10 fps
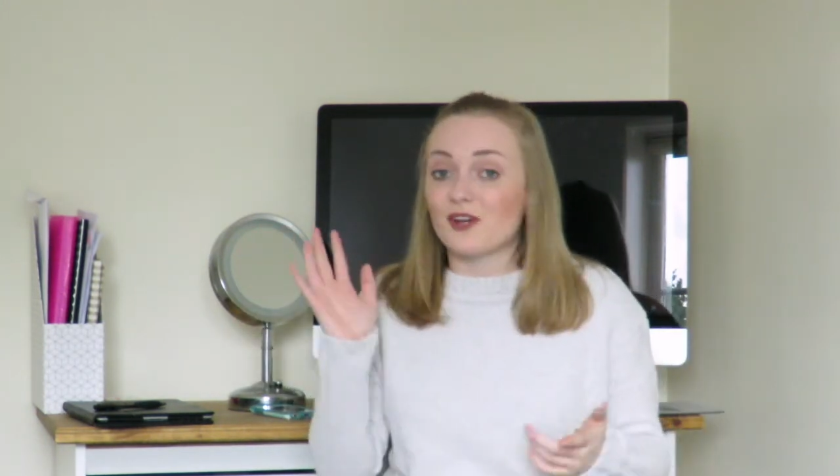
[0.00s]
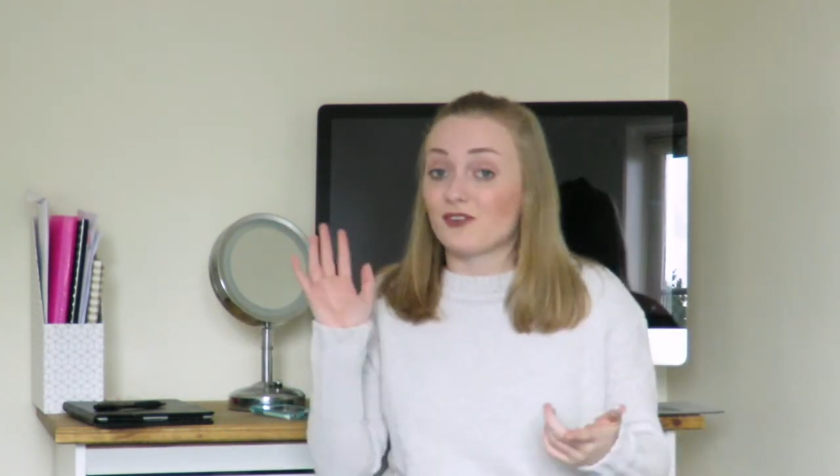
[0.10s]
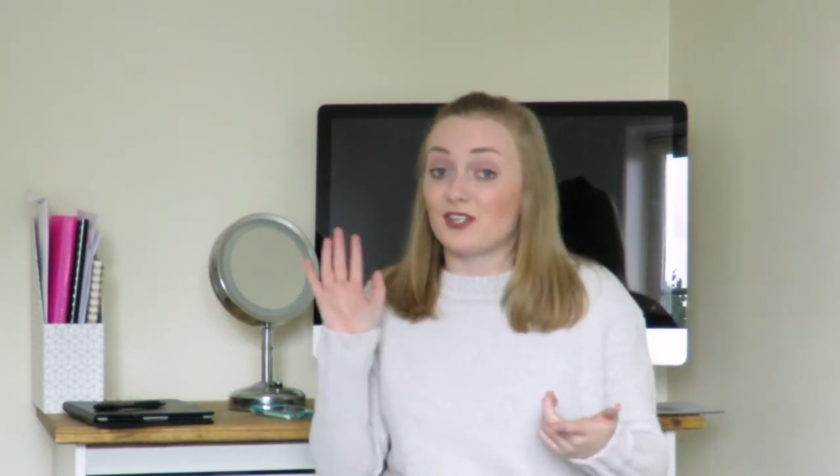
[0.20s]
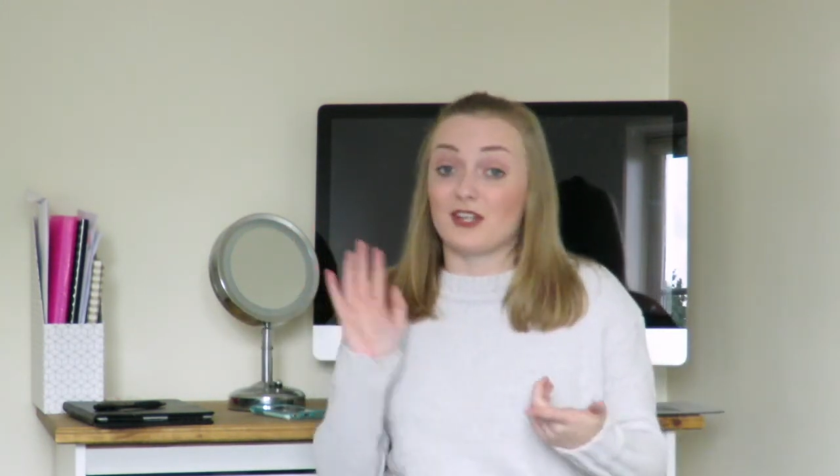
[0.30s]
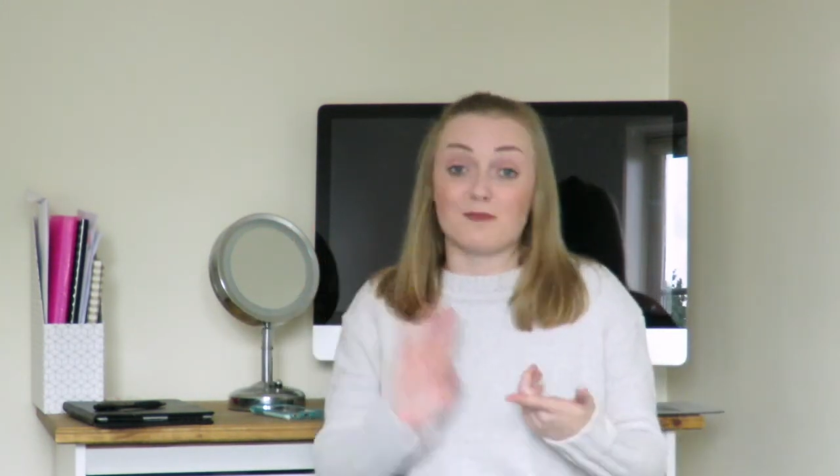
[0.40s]
I've
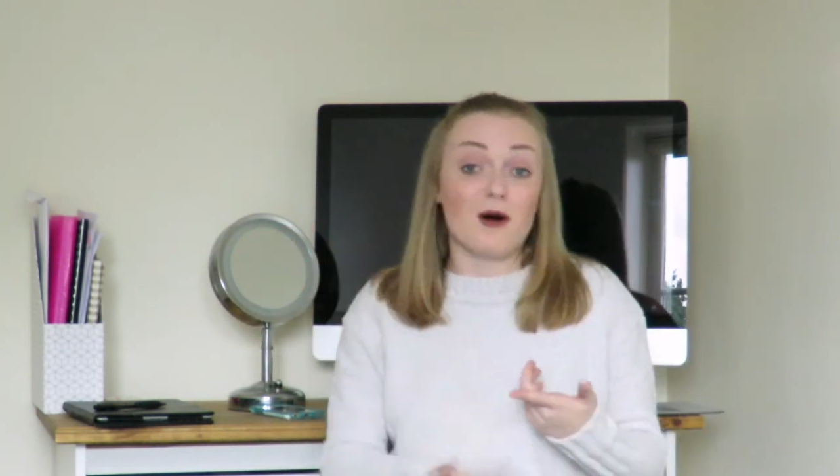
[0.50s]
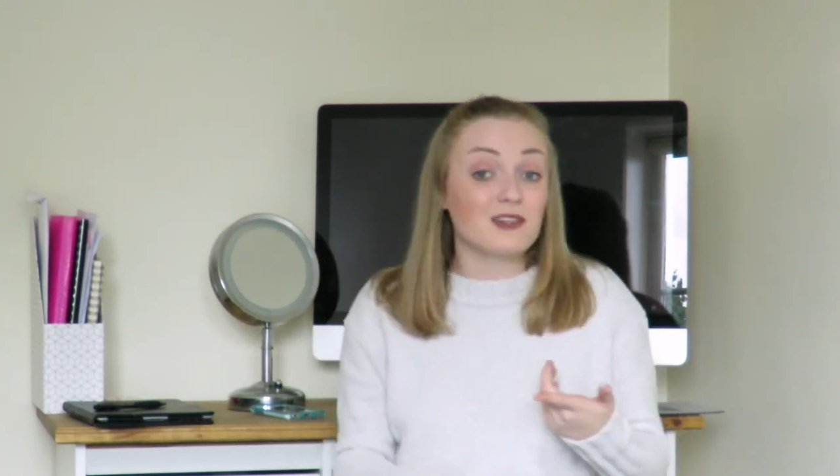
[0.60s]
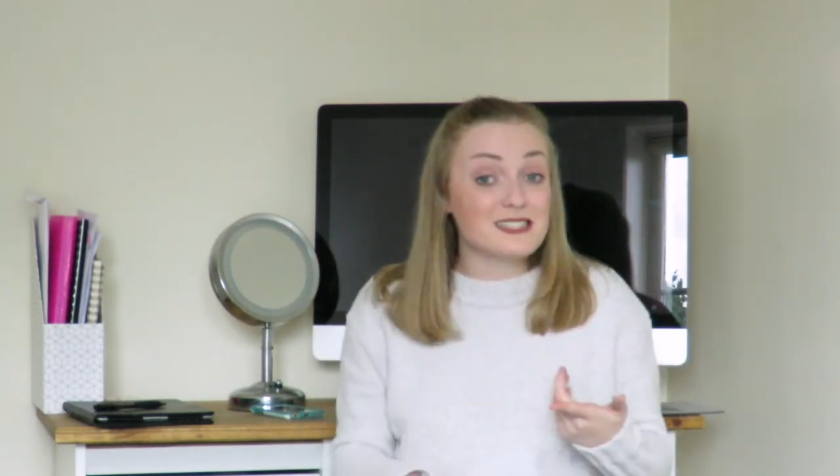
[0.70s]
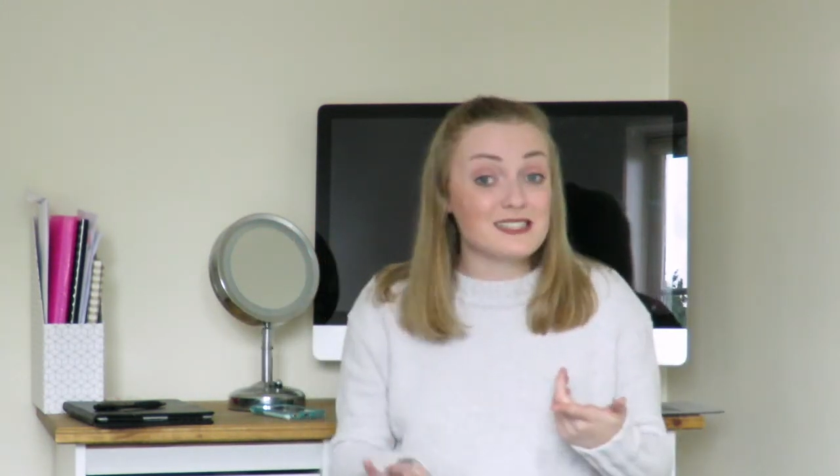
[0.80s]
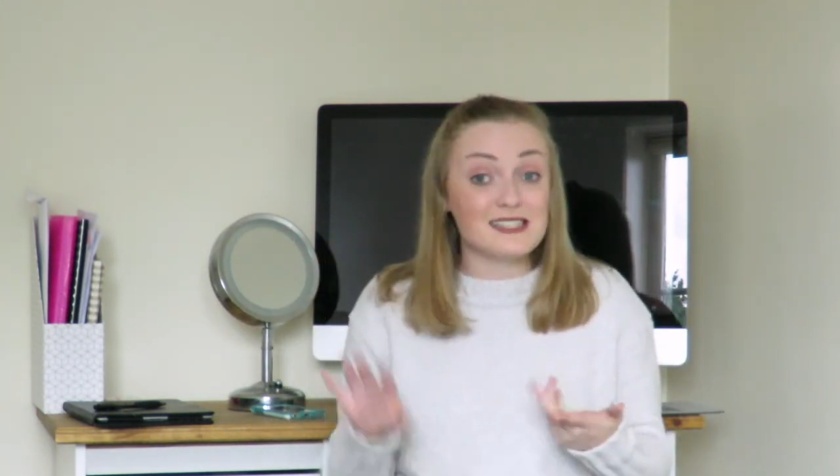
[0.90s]
got to know the
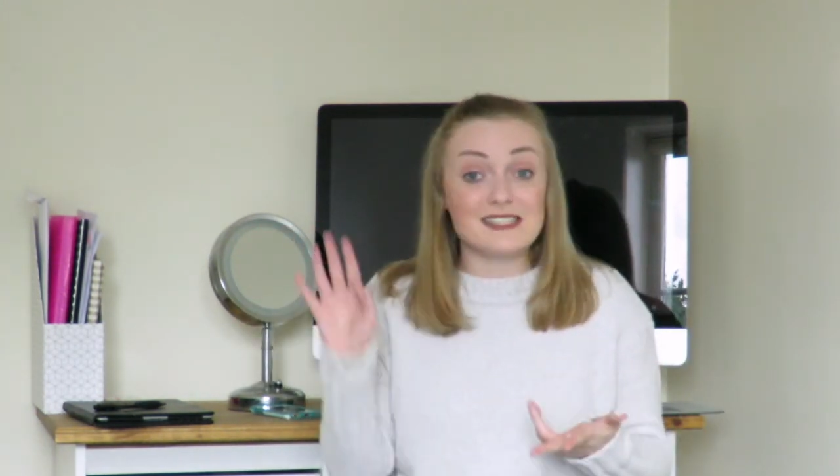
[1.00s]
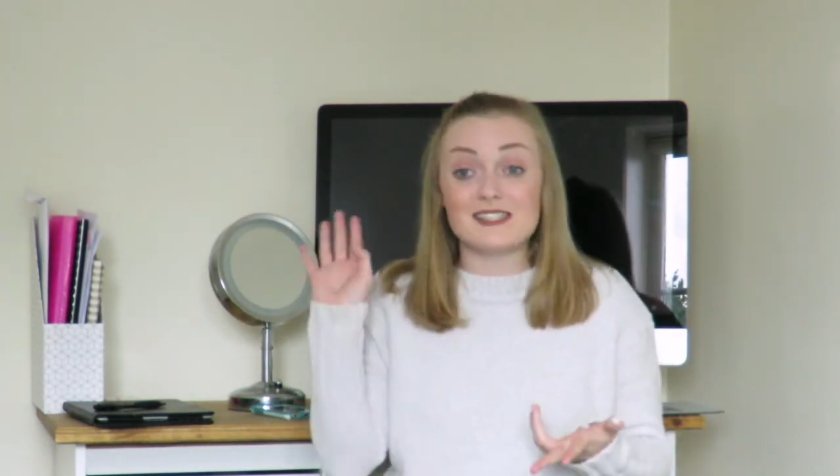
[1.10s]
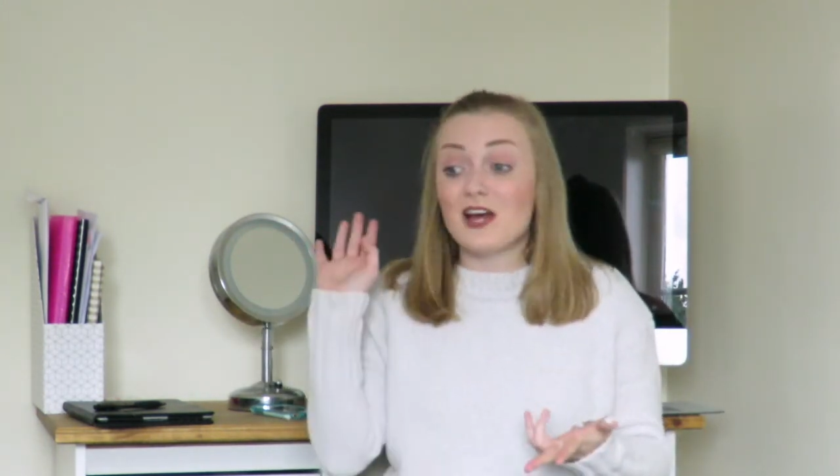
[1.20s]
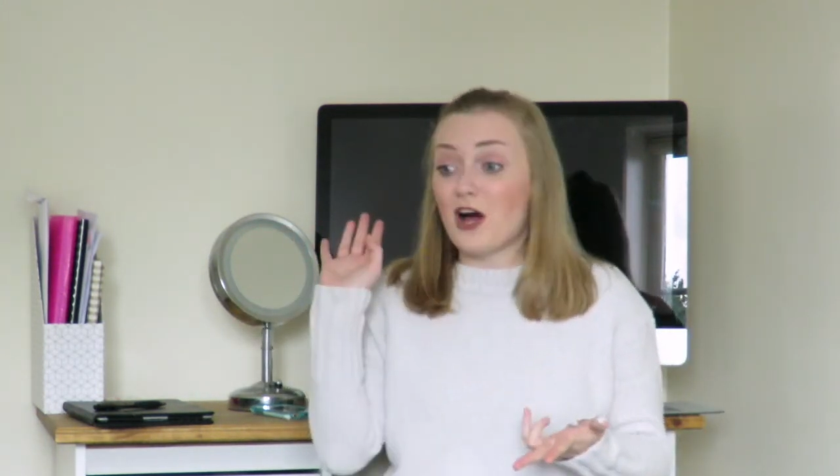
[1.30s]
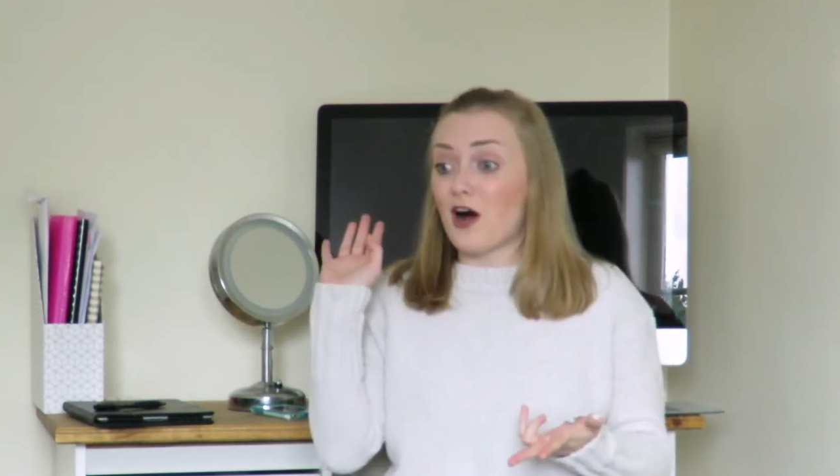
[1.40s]
policies,